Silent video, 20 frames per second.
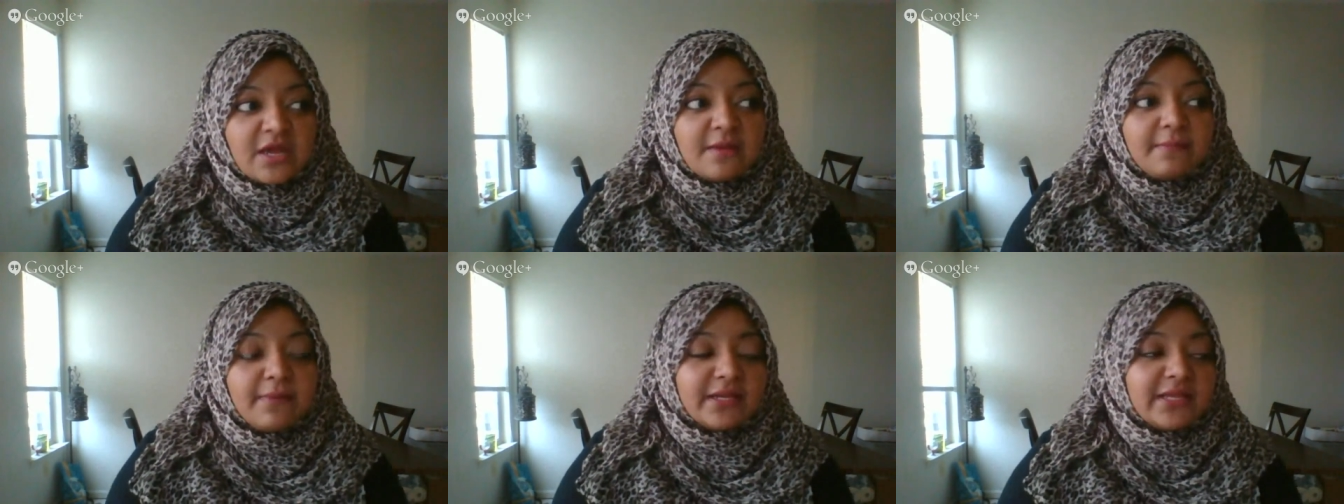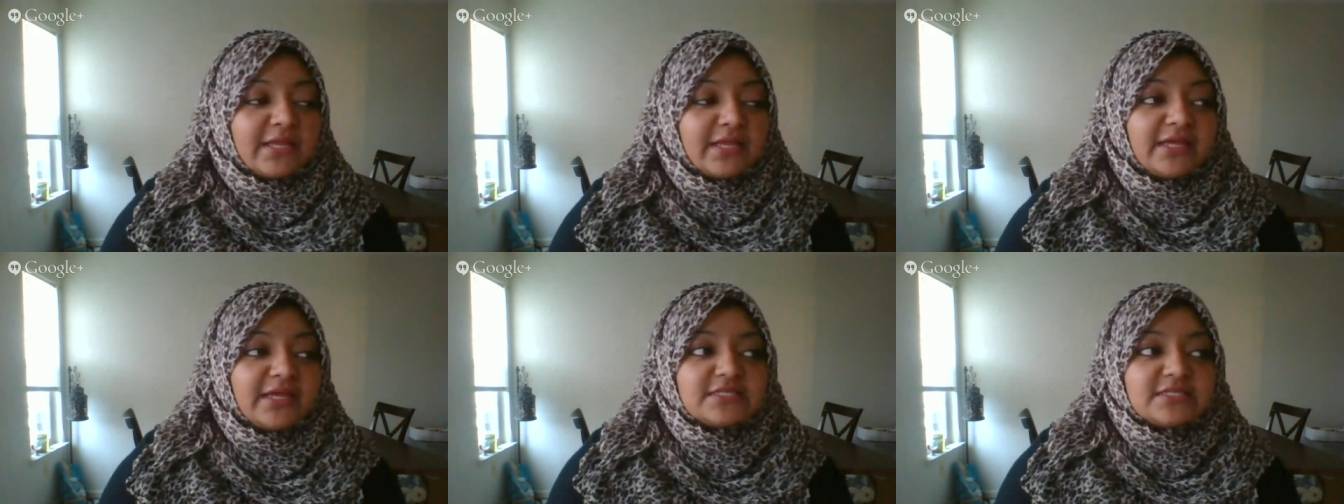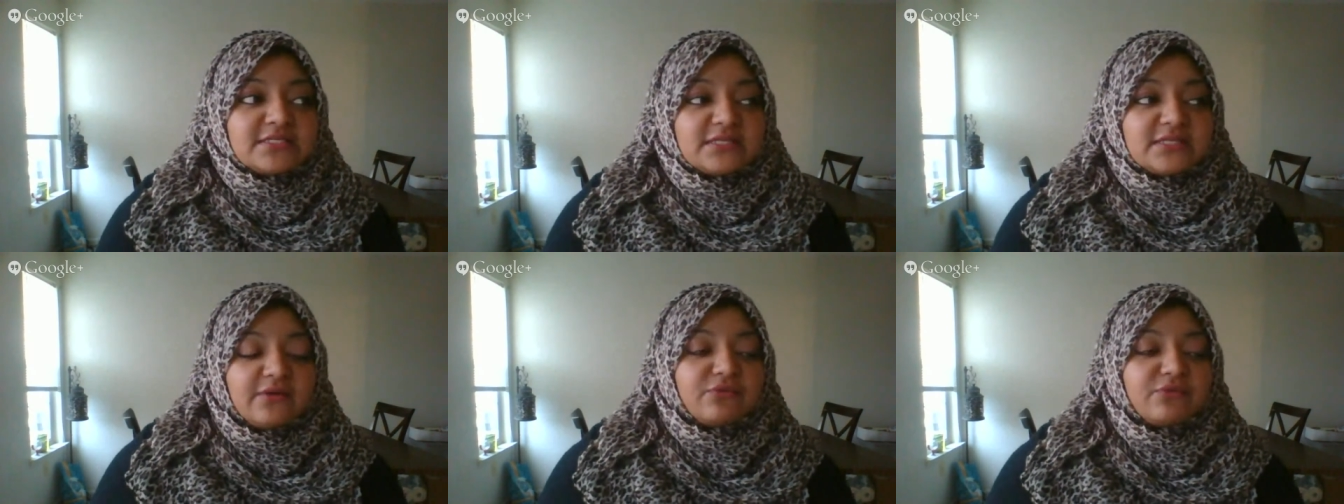But he
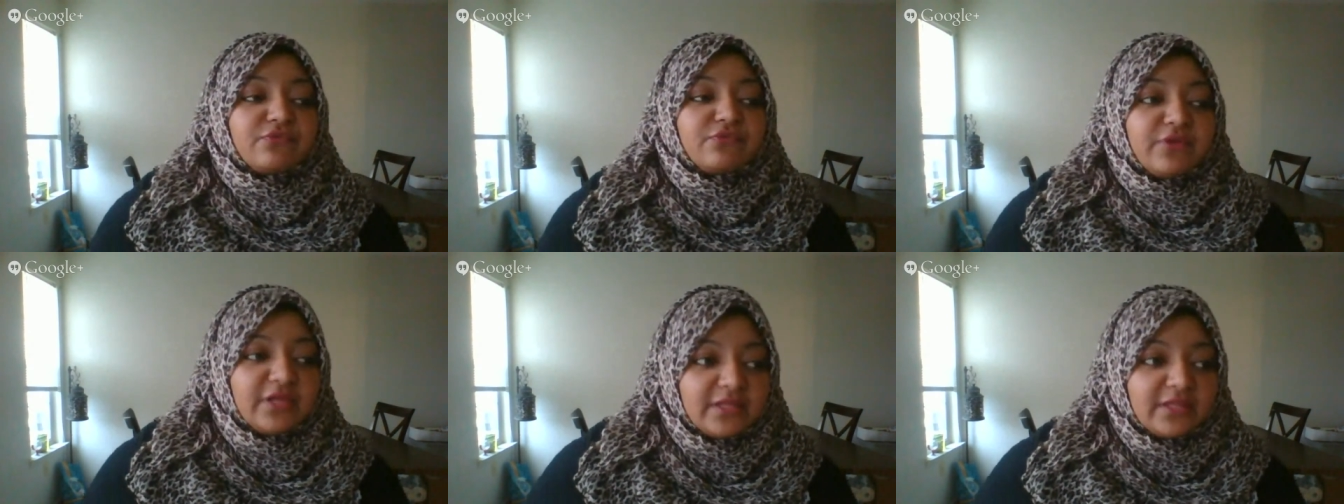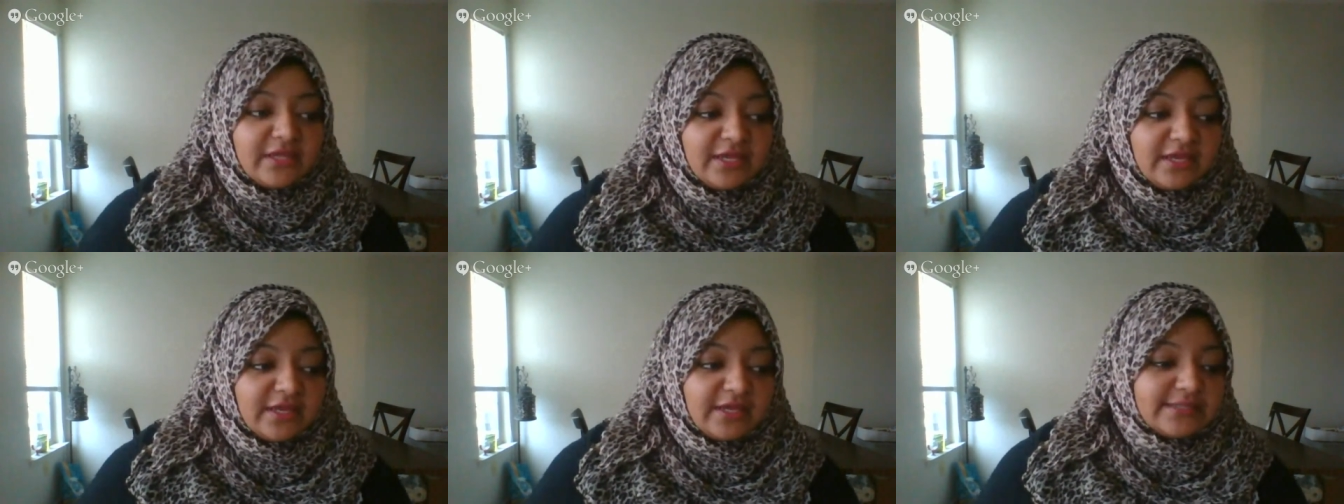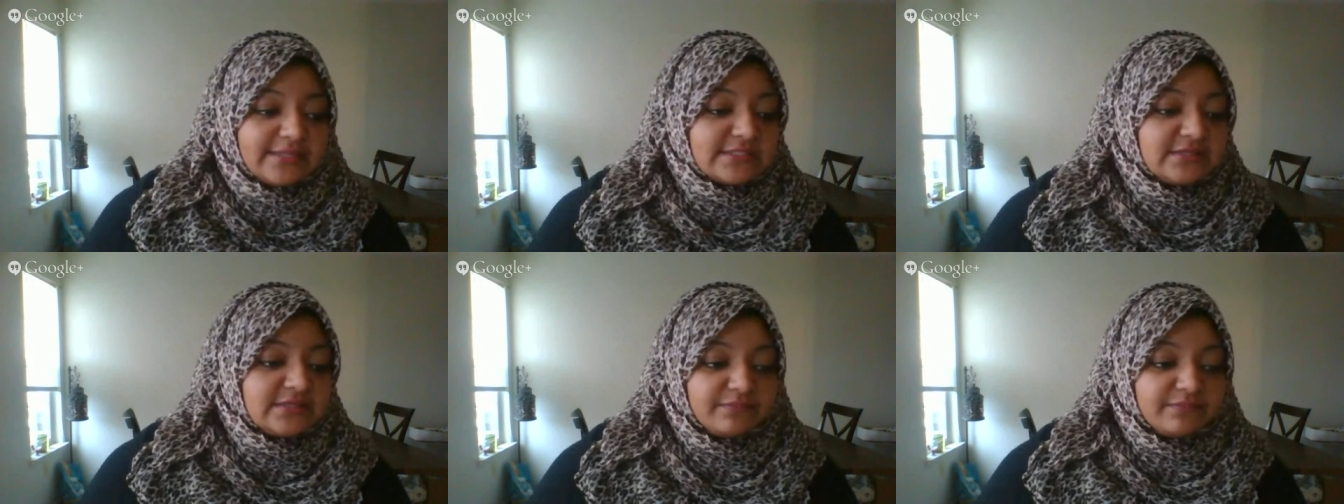is
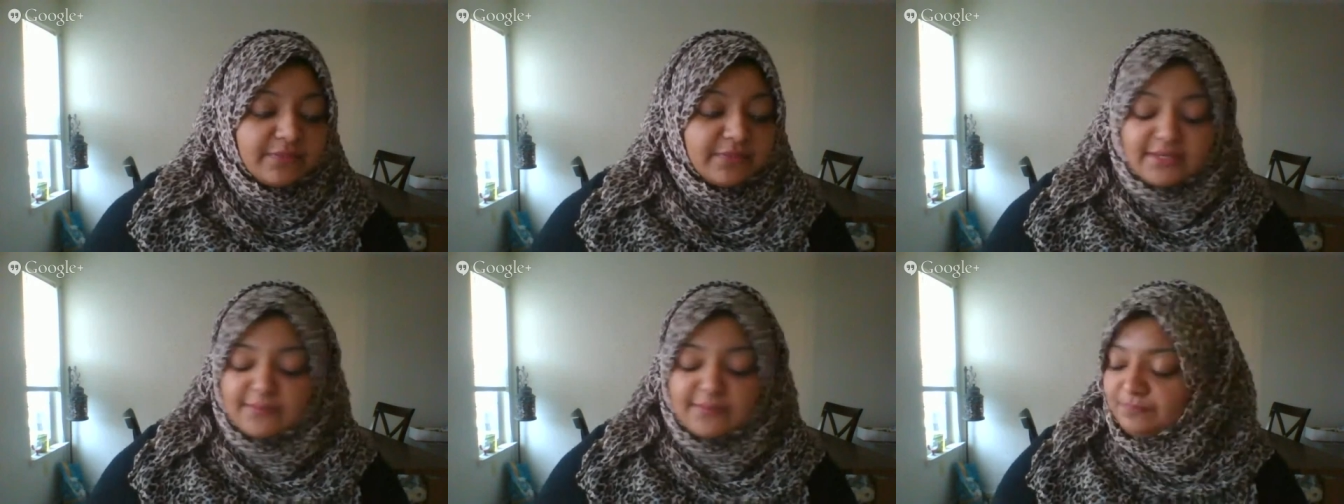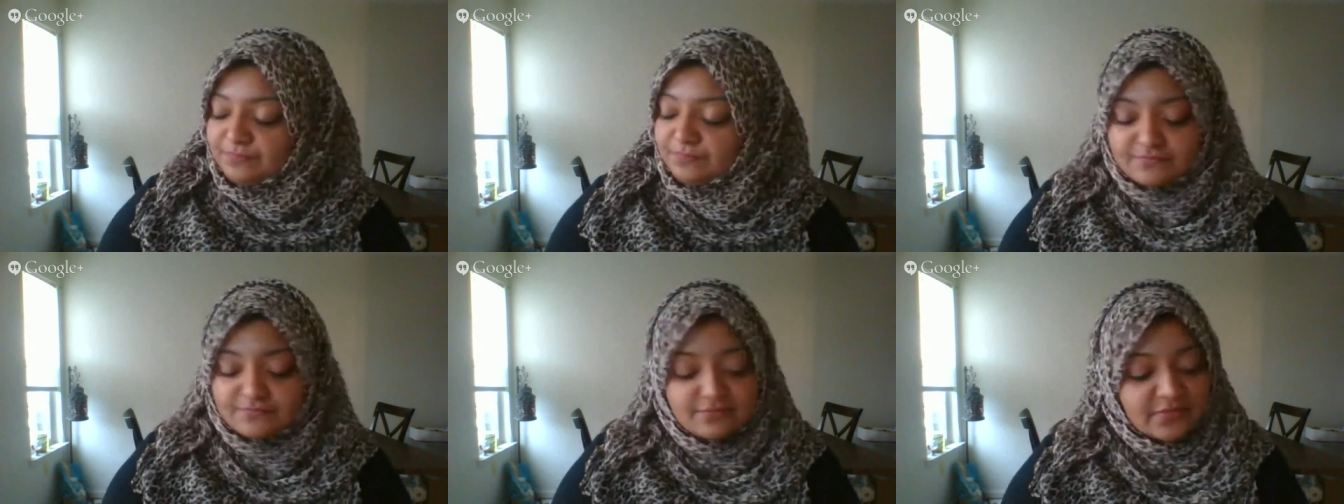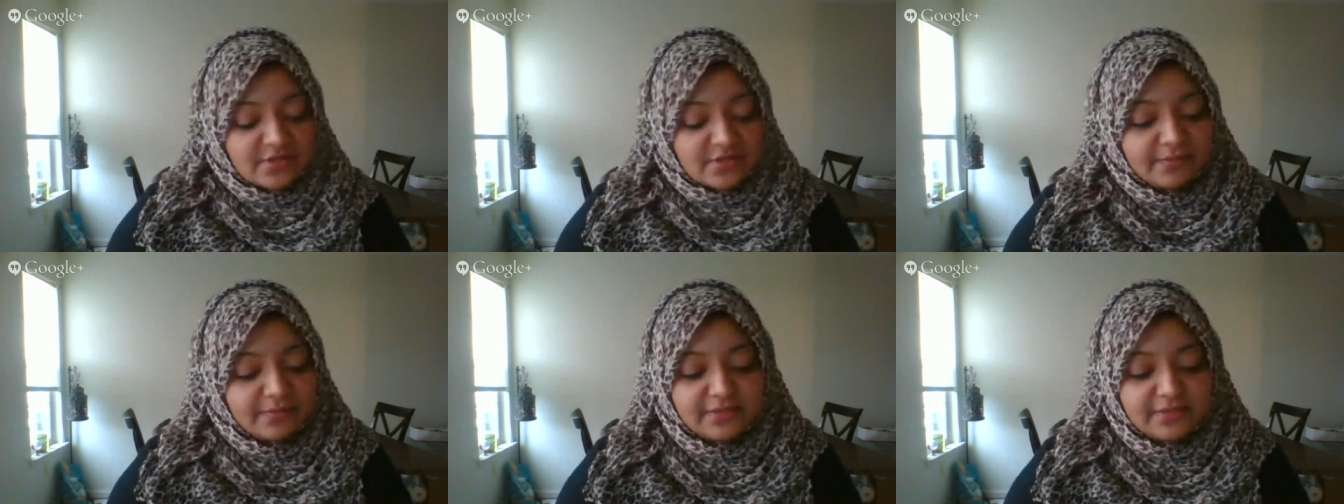really. But
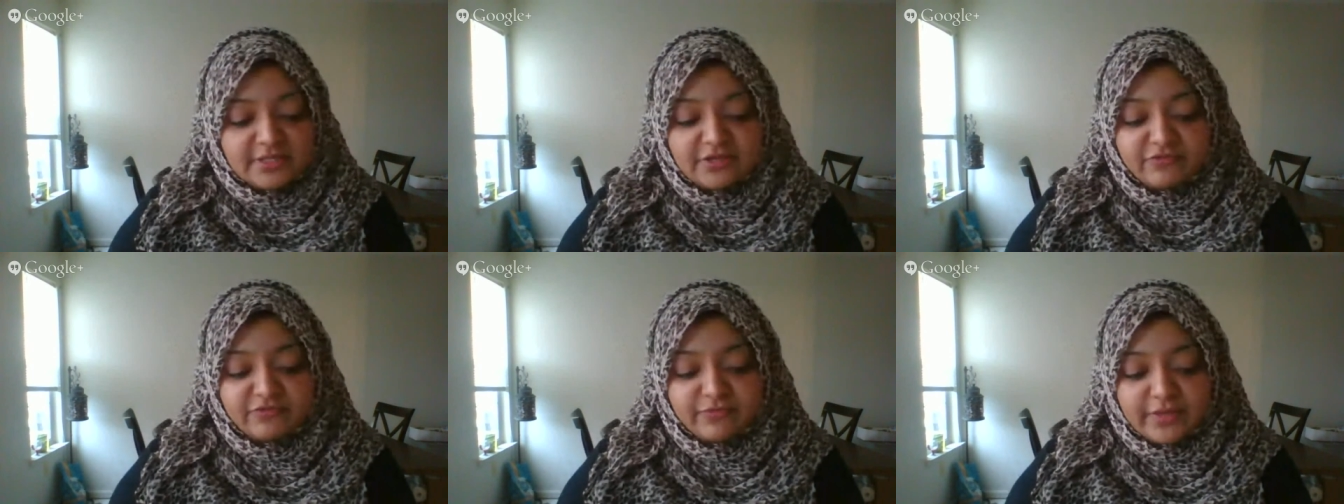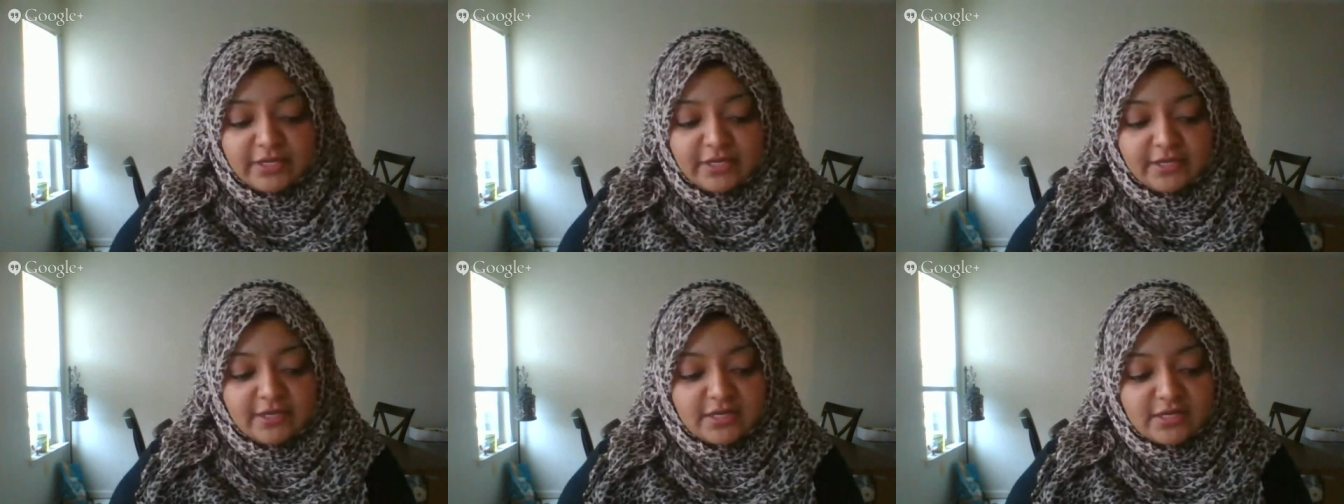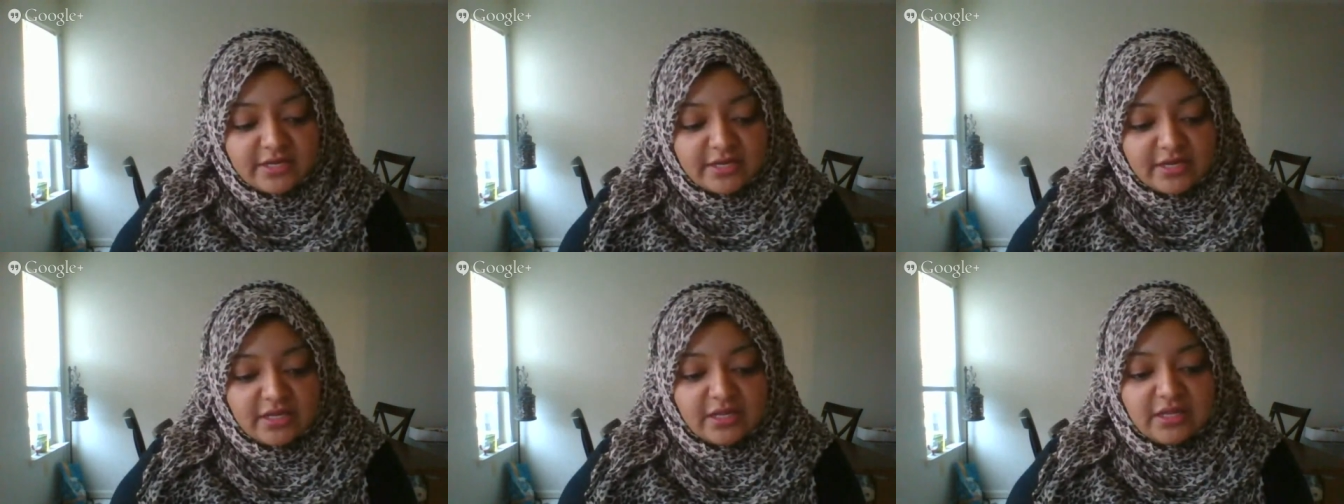believe me,